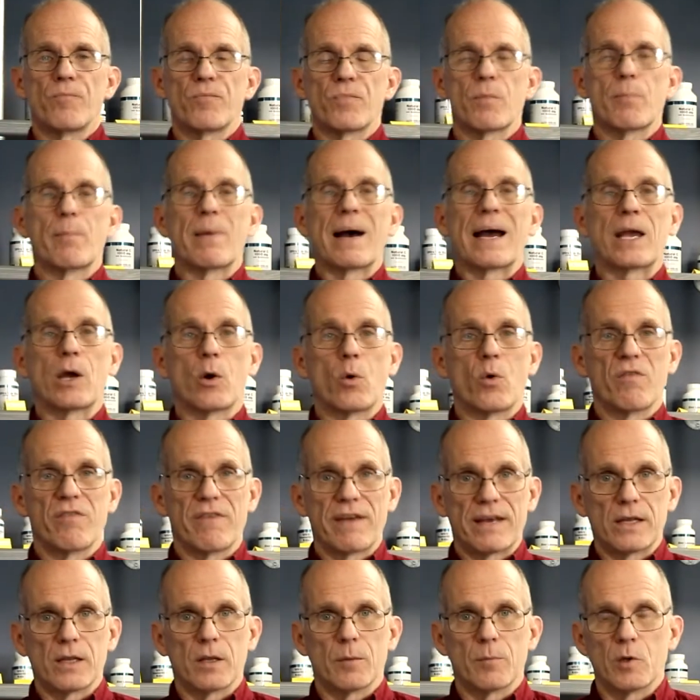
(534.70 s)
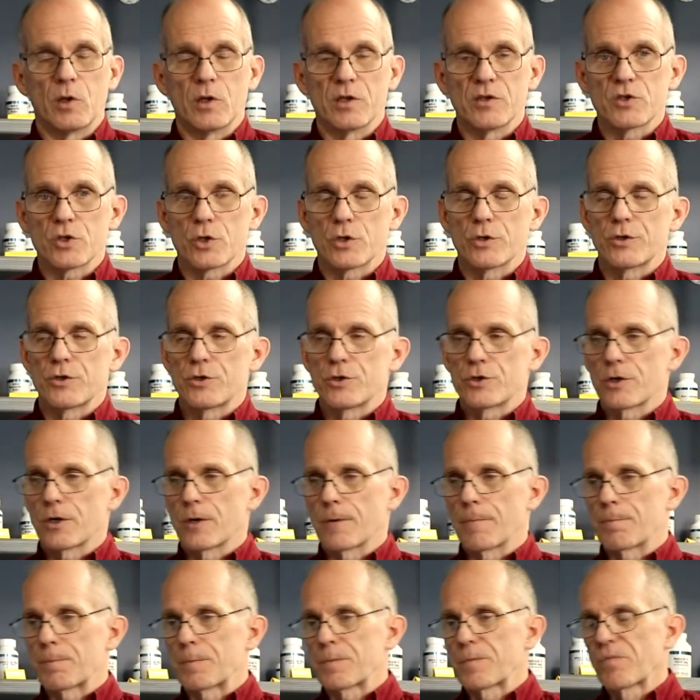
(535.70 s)
bioavailable, is a good term.
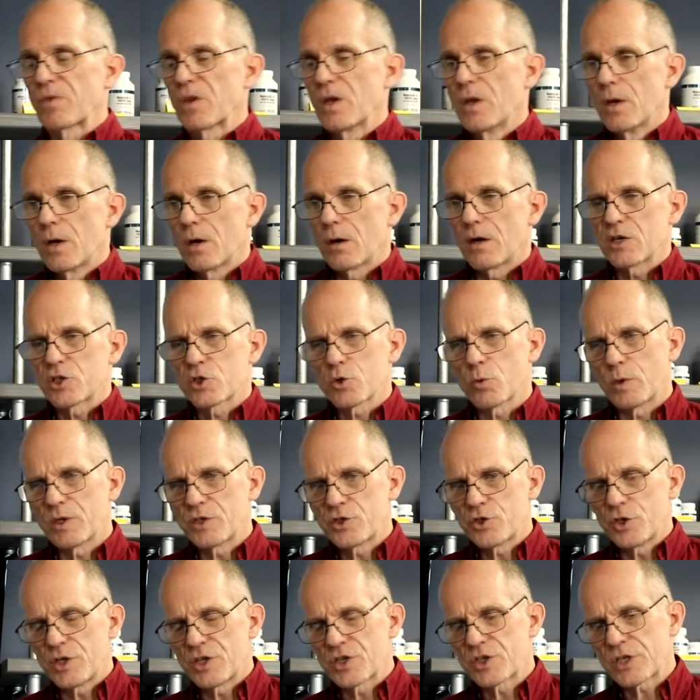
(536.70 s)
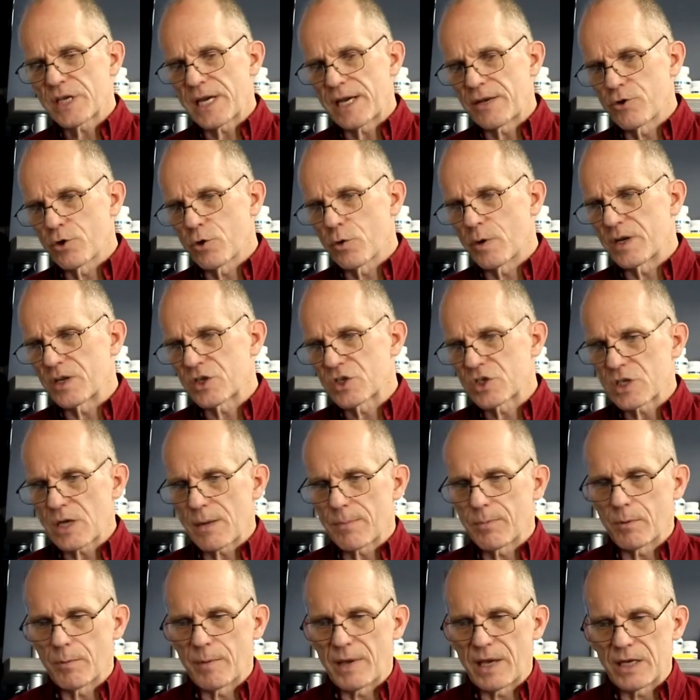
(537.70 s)
All right, so once you decide you're going to
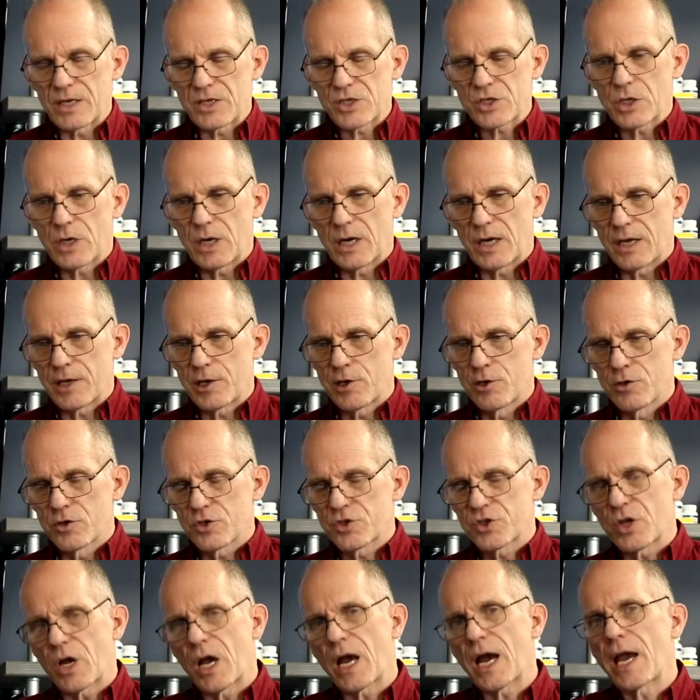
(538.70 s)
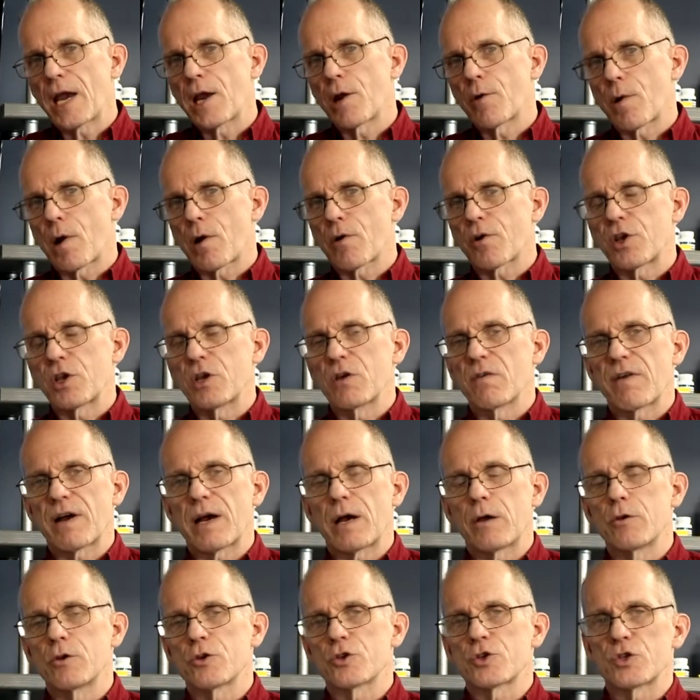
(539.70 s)
supplement, here's the hierarchy of how
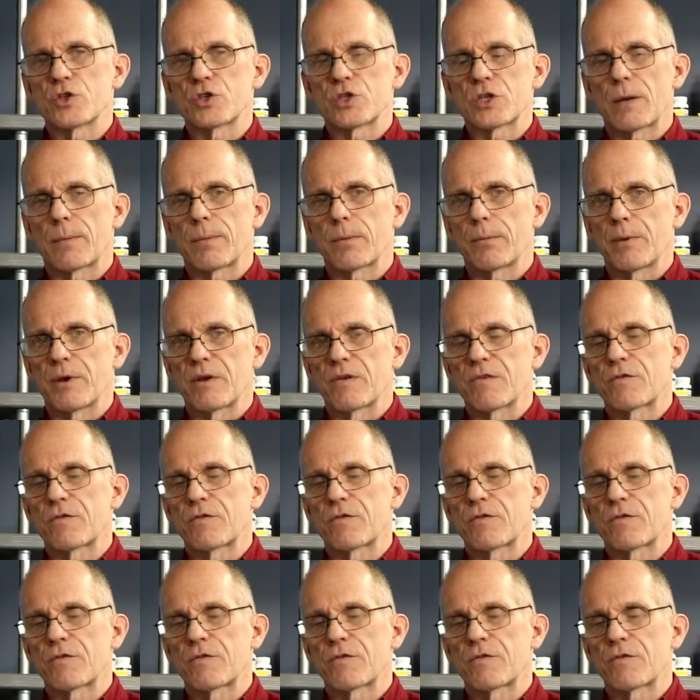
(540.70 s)
you should supplement.